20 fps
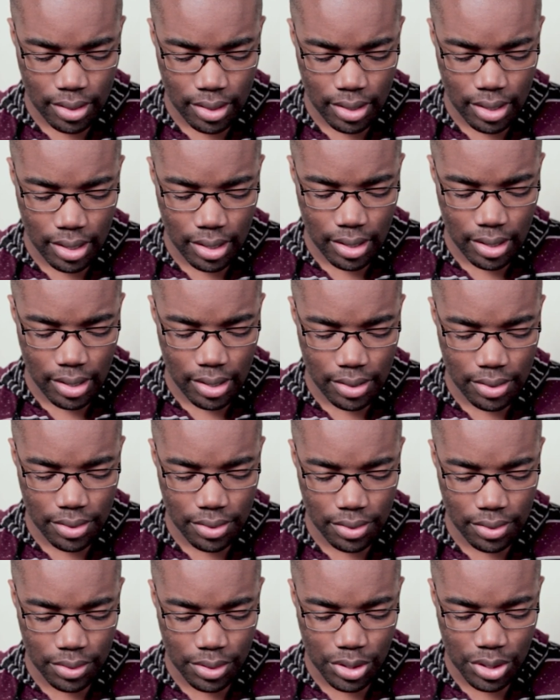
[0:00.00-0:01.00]
And then I'll
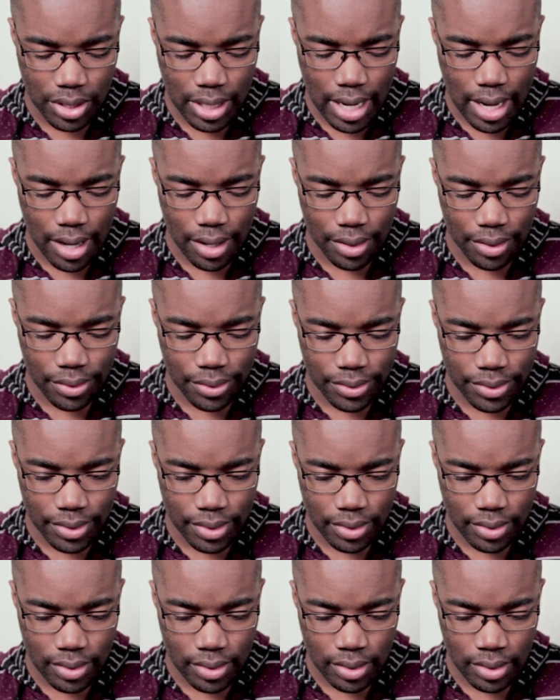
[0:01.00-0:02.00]
do shadows.
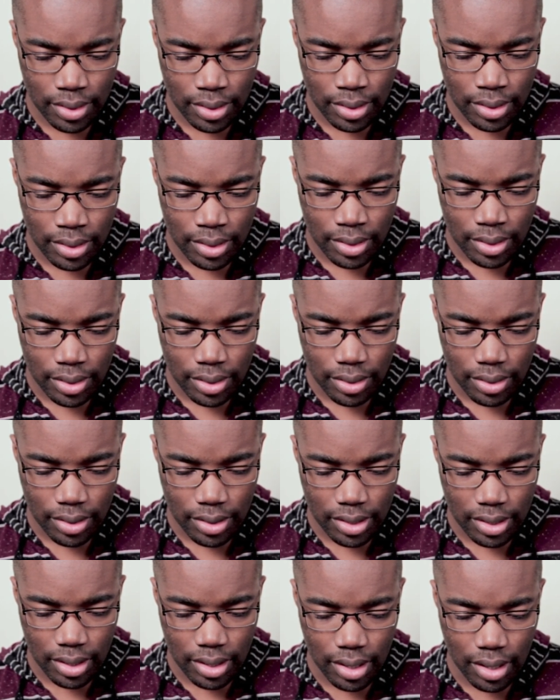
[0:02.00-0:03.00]

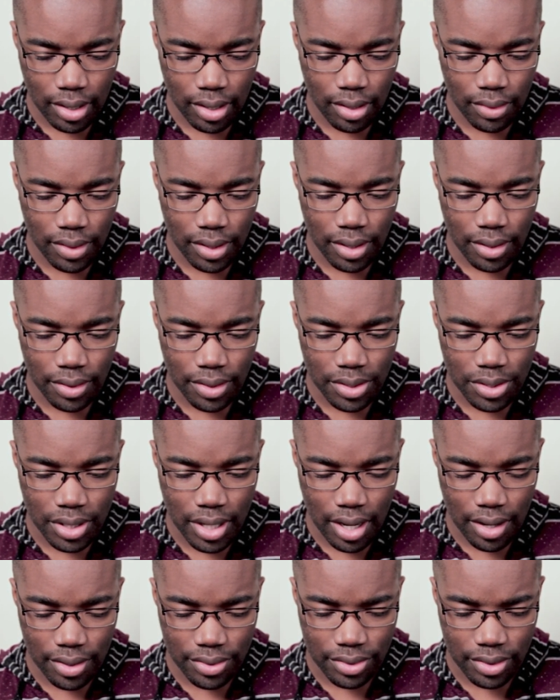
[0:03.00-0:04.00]
There we go. The
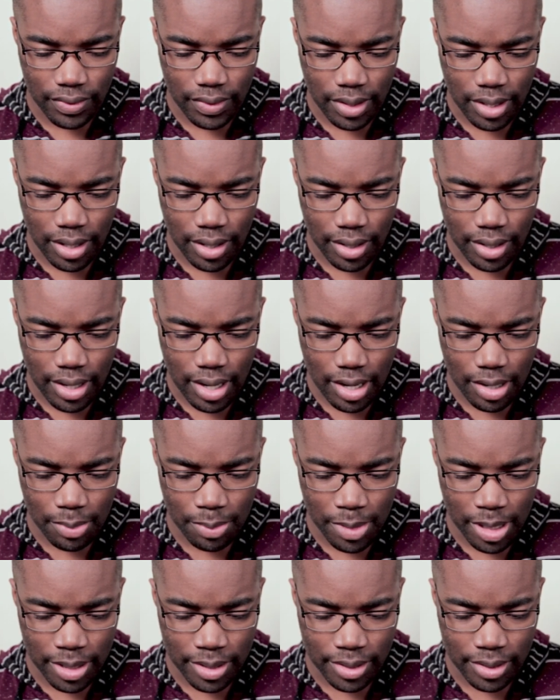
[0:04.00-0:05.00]
shadows over there are kind
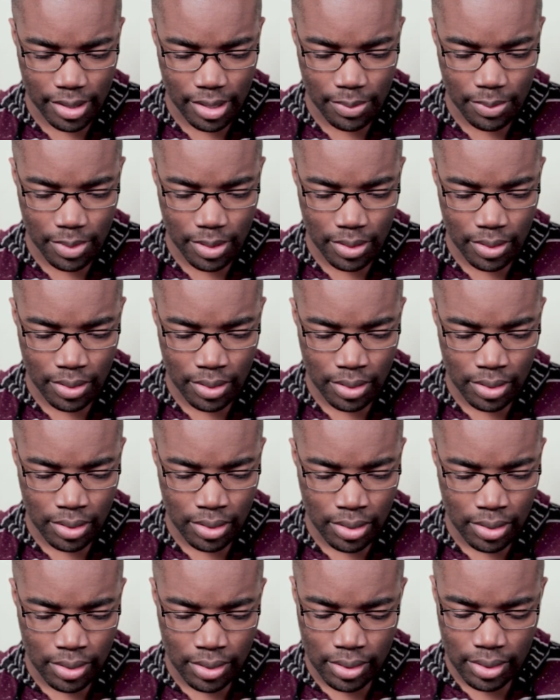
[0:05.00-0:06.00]
of messed up.
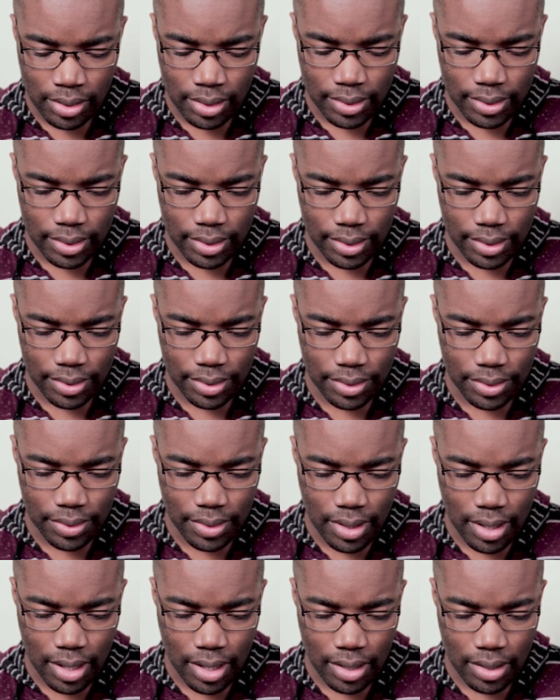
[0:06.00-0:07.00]
So let's do
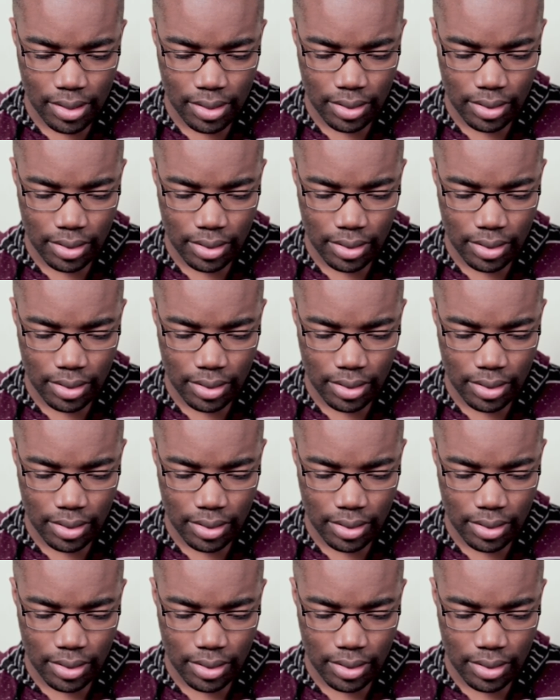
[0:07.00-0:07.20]
that.